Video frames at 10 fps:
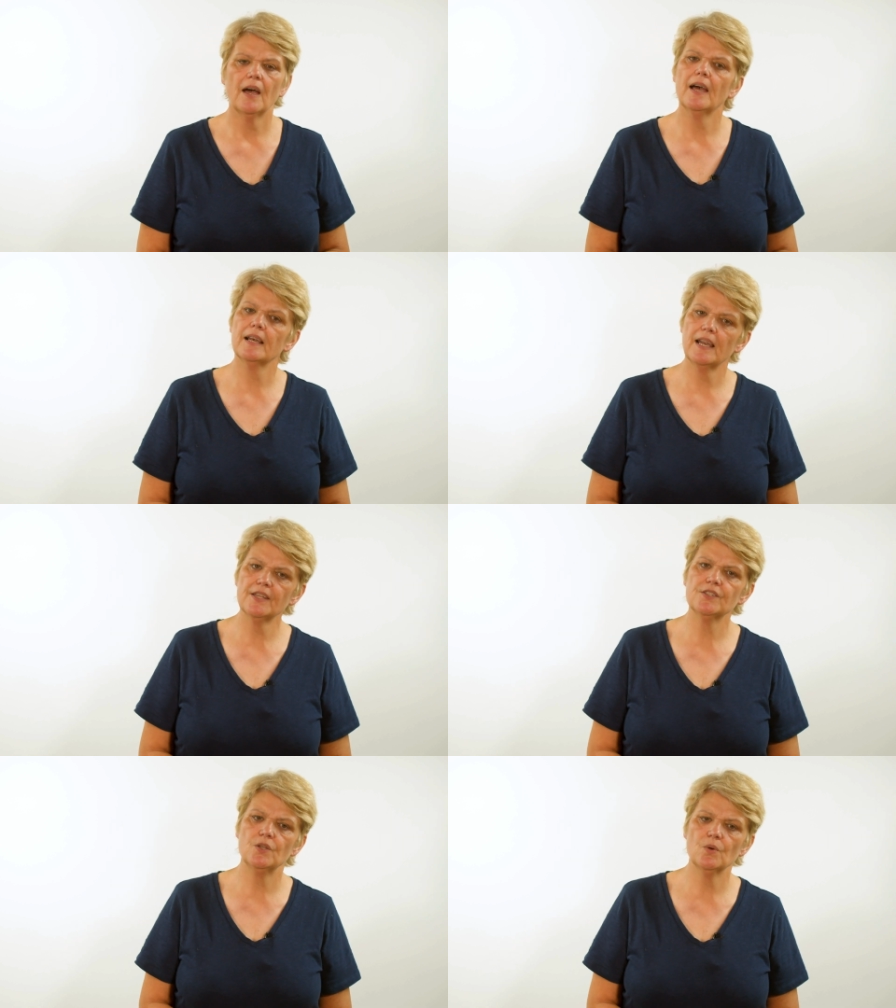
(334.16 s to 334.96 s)

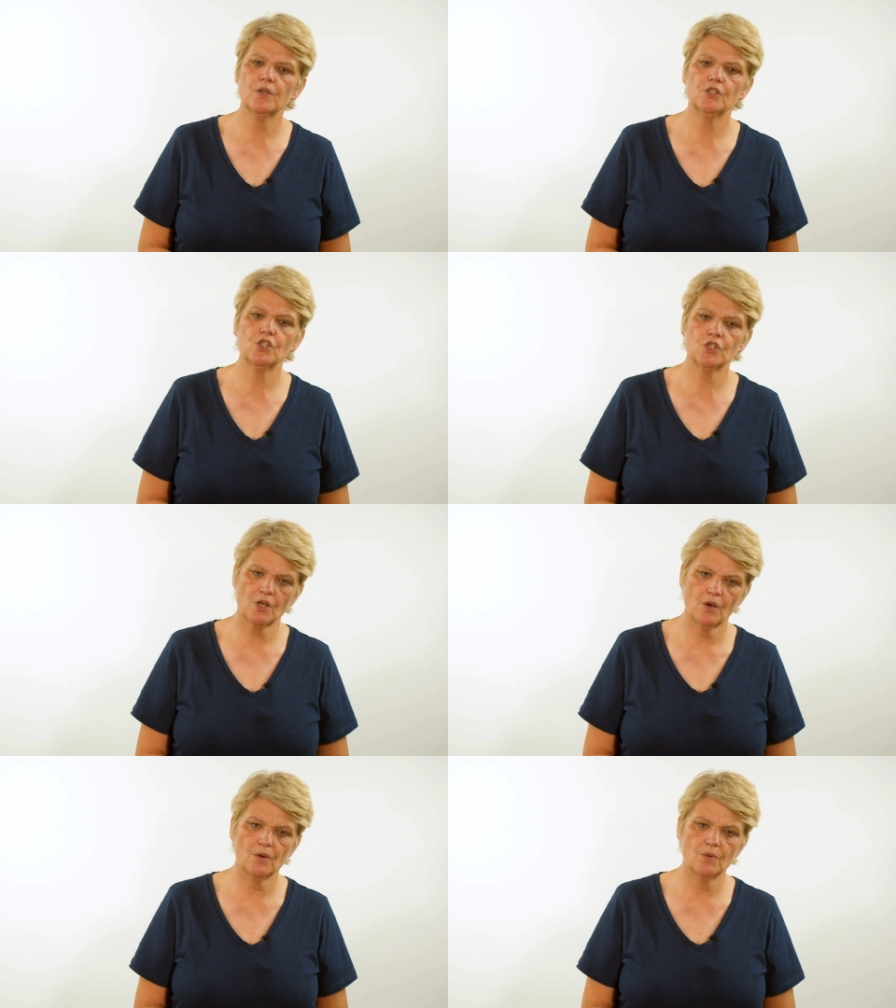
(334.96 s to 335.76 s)
unless you can
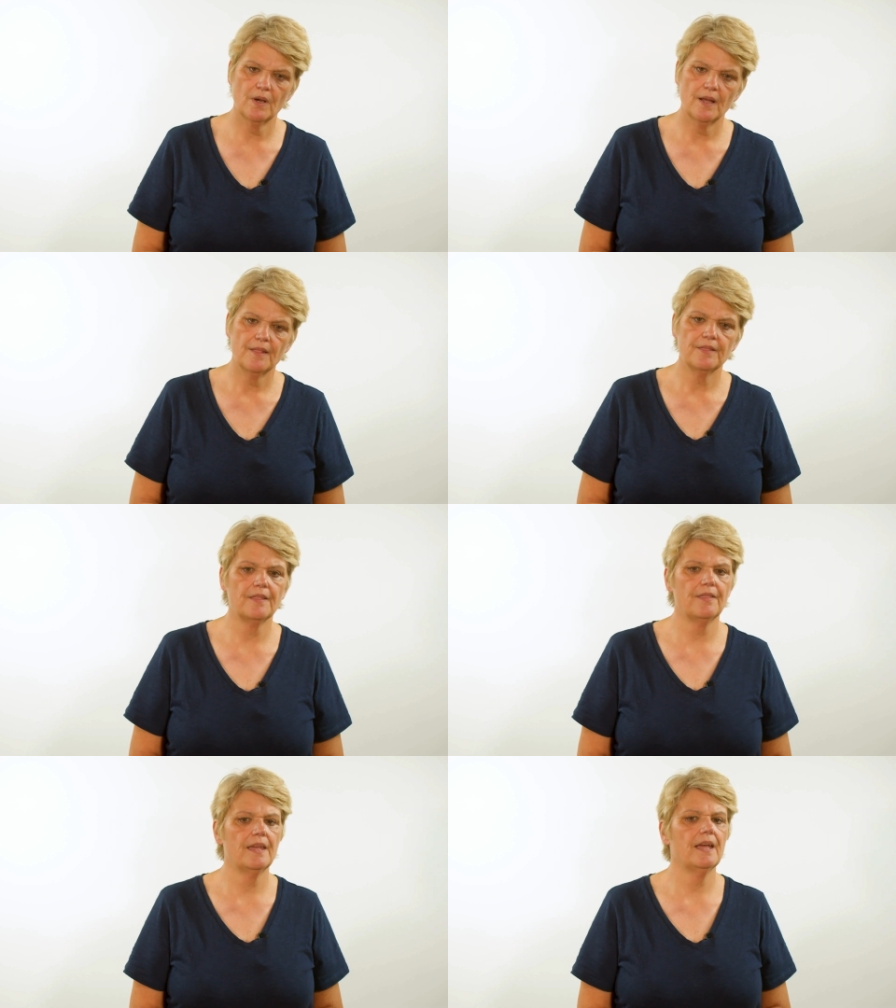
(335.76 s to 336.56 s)
show
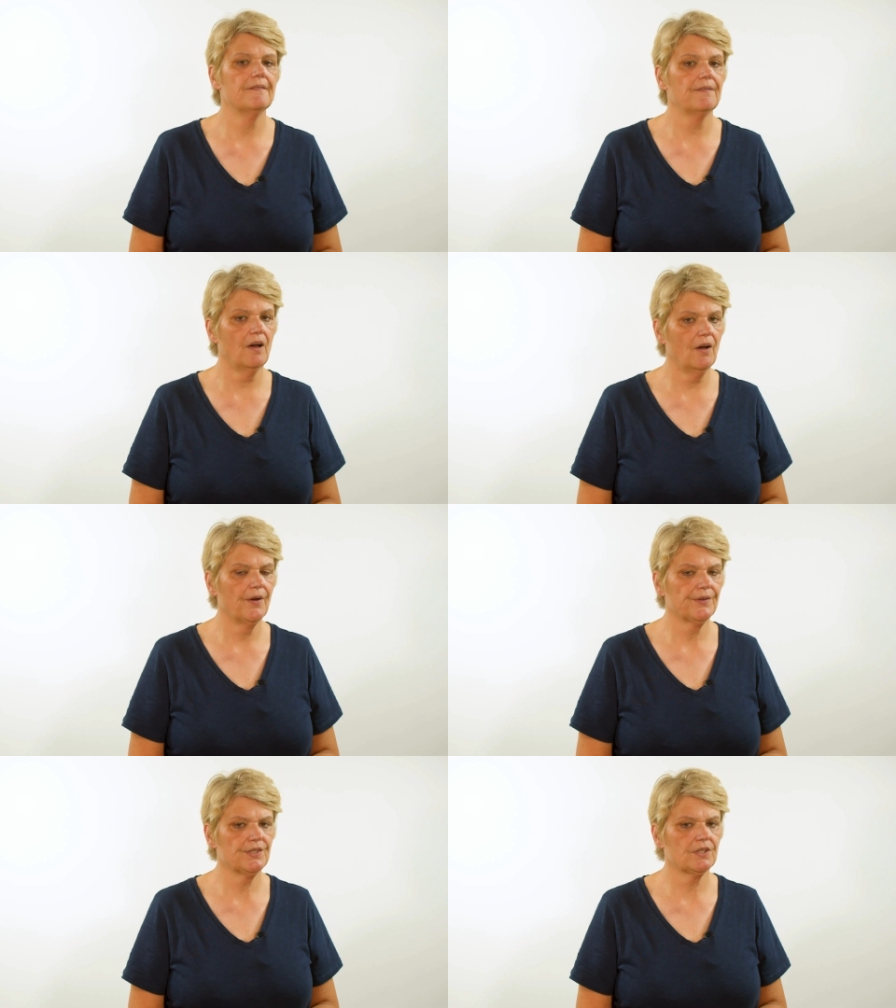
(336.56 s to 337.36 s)
that they have
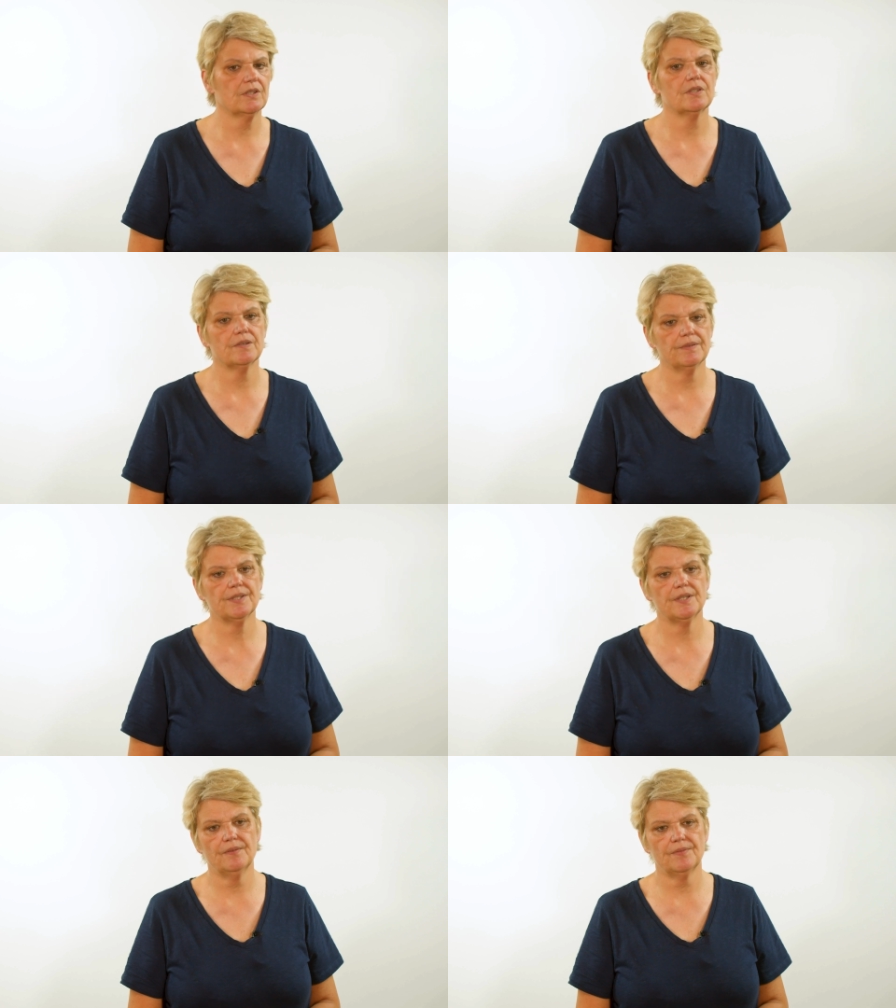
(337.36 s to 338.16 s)
asked to
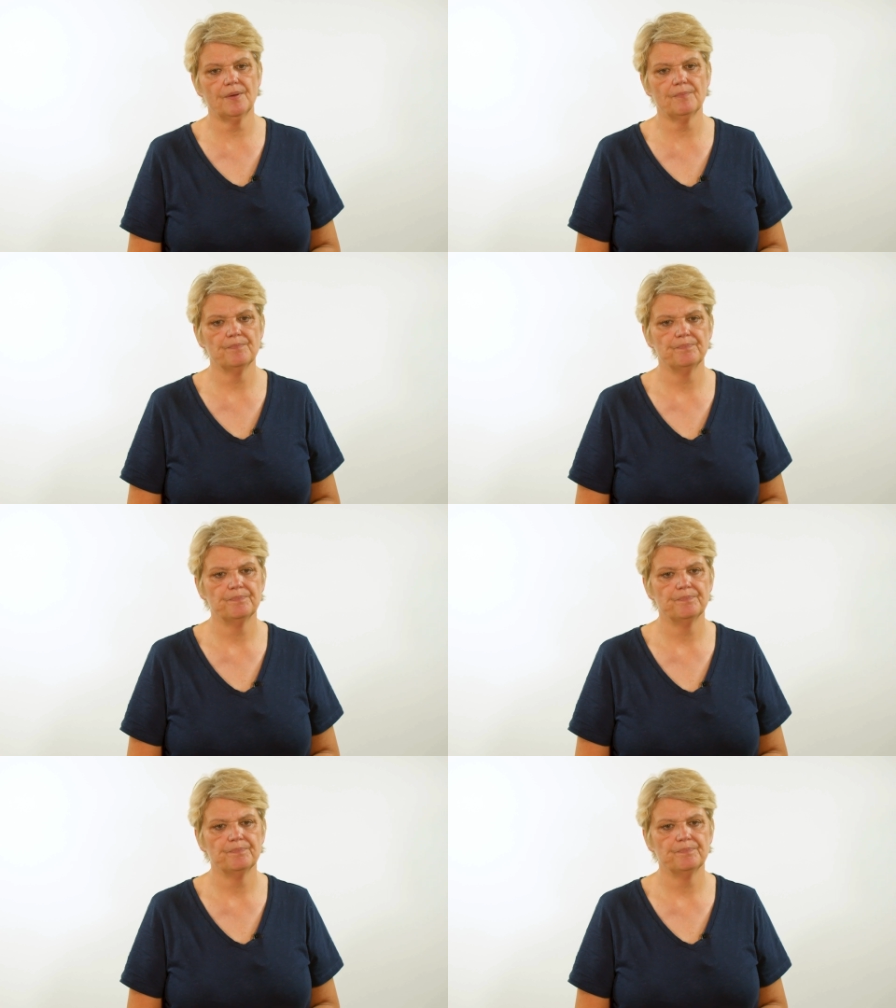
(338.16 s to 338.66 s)
receive them.